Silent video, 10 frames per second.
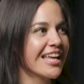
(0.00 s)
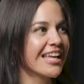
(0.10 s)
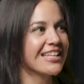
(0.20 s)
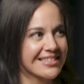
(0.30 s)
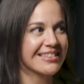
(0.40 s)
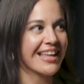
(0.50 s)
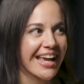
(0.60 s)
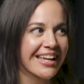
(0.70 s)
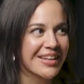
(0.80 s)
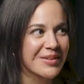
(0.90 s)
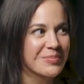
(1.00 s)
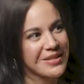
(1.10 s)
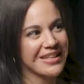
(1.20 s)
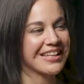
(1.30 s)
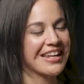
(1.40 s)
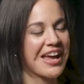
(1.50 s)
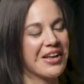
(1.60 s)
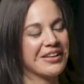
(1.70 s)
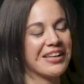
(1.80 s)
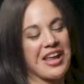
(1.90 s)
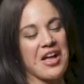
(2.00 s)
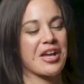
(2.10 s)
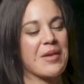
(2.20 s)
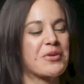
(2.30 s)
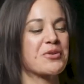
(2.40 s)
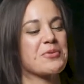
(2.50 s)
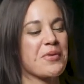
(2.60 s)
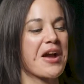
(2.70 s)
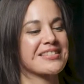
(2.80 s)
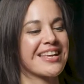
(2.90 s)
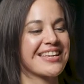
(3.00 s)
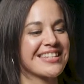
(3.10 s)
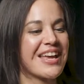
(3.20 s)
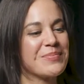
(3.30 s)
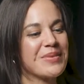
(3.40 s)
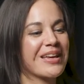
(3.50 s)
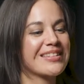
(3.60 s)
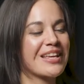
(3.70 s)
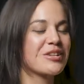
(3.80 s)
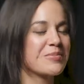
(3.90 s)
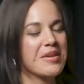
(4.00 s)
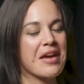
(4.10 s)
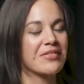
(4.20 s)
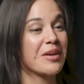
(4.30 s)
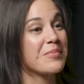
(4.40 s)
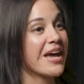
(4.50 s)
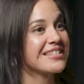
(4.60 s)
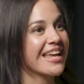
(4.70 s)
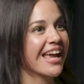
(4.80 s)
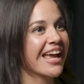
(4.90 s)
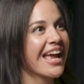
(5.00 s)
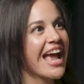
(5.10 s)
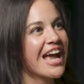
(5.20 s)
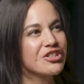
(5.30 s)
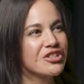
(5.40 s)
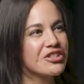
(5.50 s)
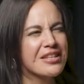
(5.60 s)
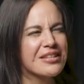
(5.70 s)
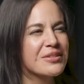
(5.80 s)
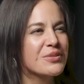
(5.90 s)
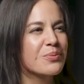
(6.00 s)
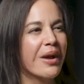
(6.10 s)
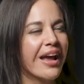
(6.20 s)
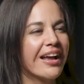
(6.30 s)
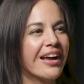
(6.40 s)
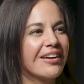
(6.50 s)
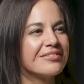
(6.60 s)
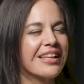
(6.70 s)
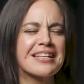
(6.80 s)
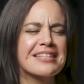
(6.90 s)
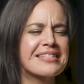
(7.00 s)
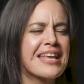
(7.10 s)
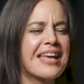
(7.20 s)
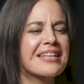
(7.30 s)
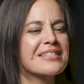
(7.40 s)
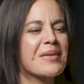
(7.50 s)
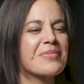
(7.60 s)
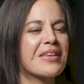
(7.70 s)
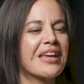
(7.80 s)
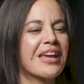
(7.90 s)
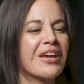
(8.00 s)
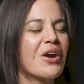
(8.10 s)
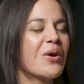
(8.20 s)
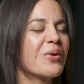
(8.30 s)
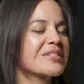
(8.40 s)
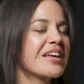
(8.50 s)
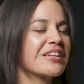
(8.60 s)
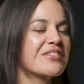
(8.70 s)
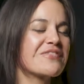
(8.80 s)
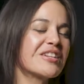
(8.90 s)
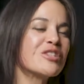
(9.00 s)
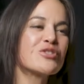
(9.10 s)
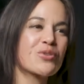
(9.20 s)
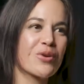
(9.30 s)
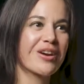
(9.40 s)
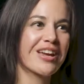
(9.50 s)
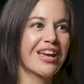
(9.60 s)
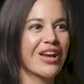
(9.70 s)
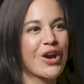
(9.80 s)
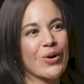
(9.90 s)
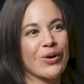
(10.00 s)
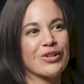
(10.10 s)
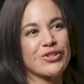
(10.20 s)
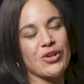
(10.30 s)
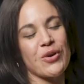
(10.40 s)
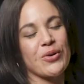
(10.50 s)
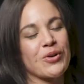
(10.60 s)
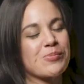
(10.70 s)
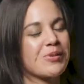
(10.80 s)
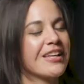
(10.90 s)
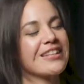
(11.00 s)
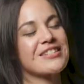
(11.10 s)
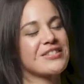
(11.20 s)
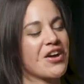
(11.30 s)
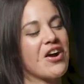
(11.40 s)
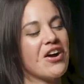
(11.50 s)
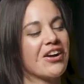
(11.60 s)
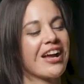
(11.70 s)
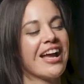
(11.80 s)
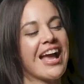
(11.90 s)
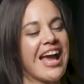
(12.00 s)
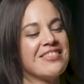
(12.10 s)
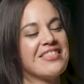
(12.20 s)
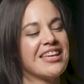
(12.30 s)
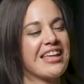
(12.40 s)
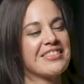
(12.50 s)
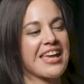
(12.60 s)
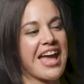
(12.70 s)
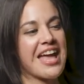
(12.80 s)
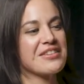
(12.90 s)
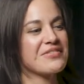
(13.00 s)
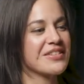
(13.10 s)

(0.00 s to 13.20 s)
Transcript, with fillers: is like being in an alchemical process, because I could be having a bad day, and she just has this way of like saying something or telling a funny story or a joke or playing a song. And then at the end of